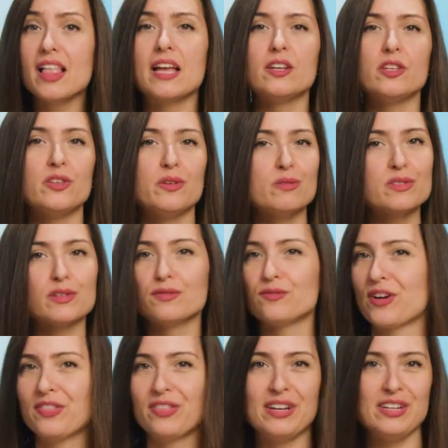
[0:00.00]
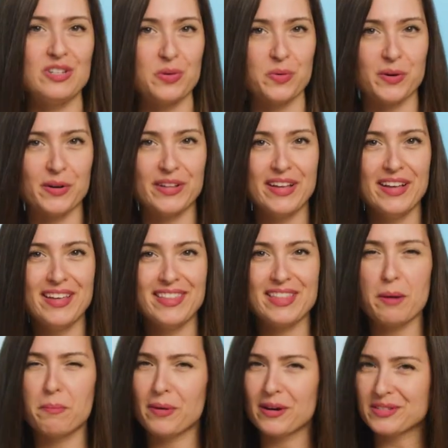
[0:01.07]
and user-friendly tool
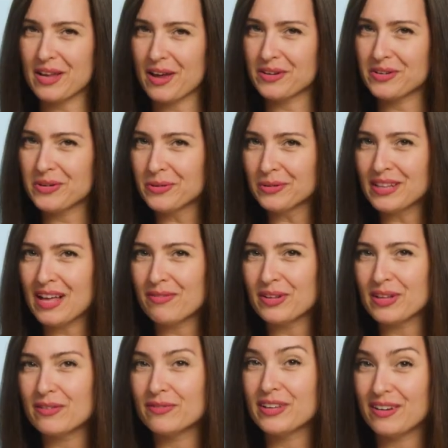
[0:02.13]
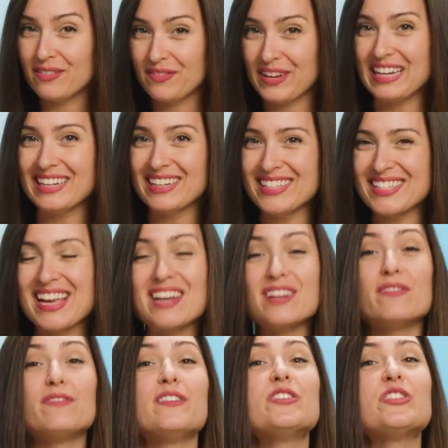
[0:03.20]
that brings a new level of convenience and
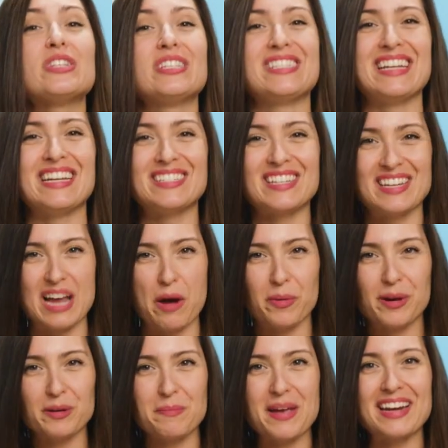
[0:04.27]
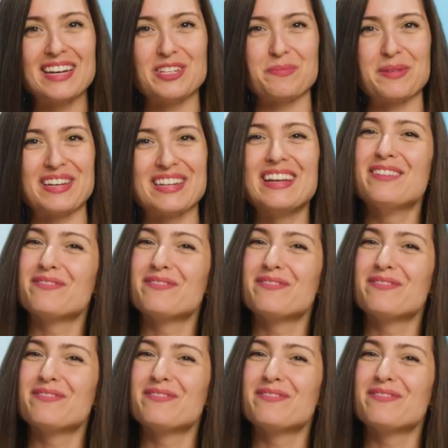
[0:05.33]
efficiency to network management